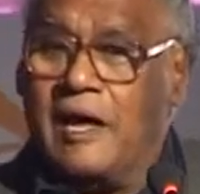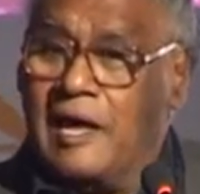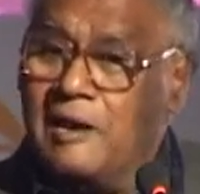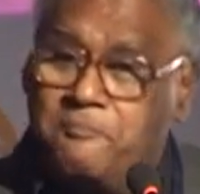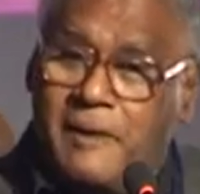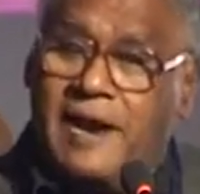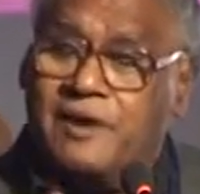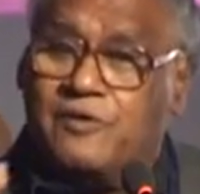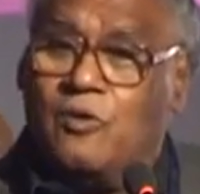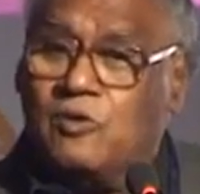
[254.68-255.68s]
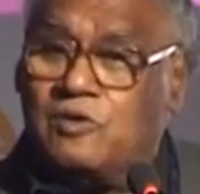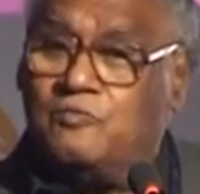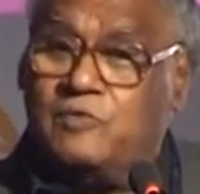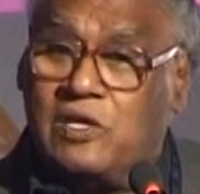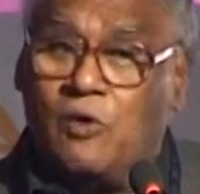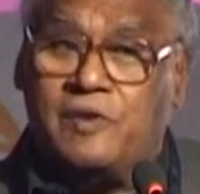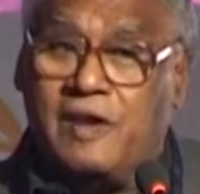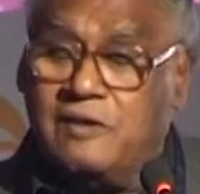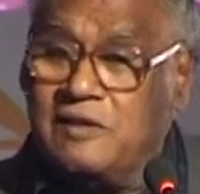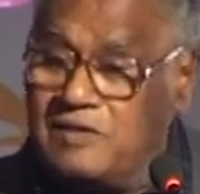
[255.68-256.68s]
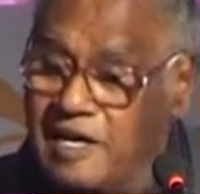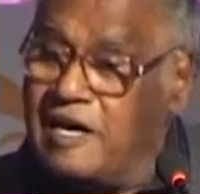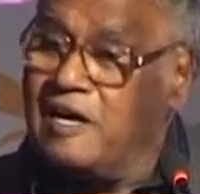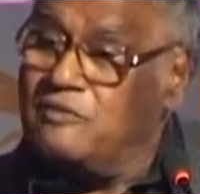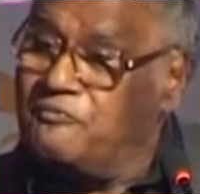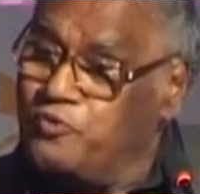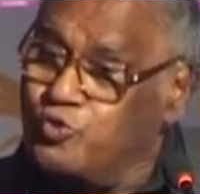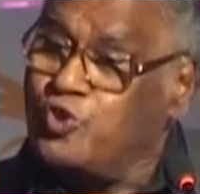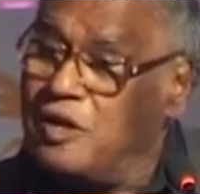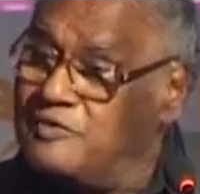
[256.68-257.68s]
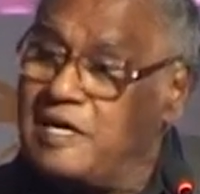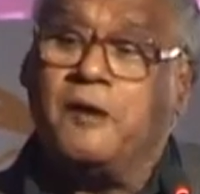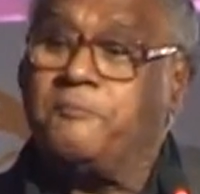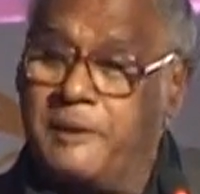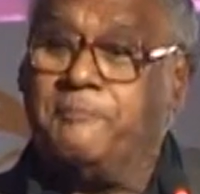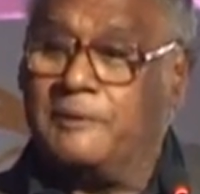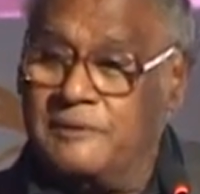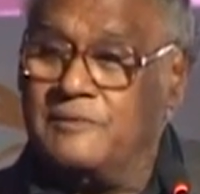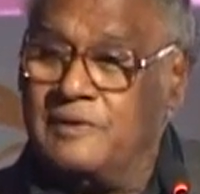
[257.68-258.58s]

unplanned growth without thinking of the future of the young people